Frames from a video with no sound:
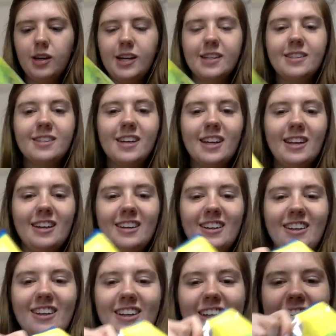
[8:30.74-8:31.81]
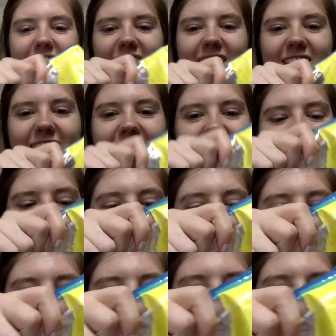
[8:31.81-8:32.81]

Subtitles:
It's getting, a lot of